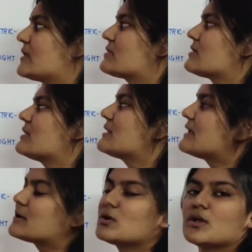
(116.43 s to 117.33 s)
features and the
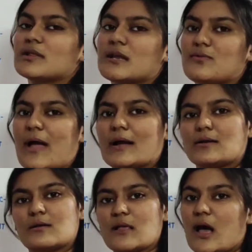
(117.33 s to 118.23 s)
etiological factors